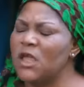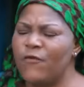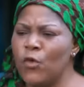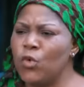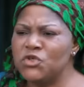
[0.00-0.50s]

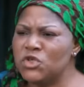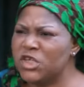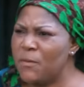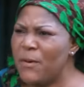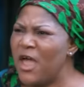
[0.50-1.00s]
If you want to
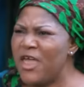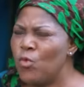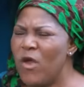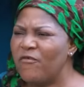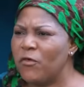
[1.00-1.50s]
keep her
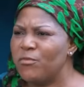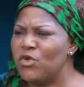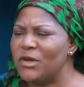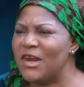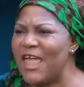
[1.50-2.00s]
away from
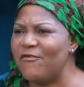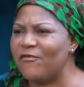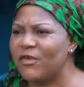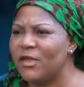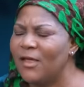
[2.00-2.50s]
your
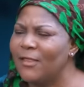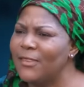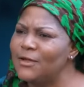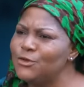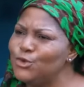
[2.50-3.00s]
life,
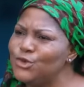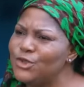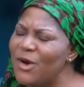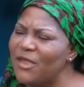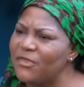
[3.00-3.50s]
then do
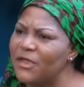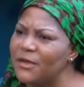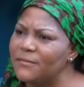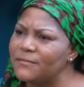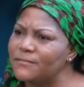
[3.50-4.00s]
the right thing.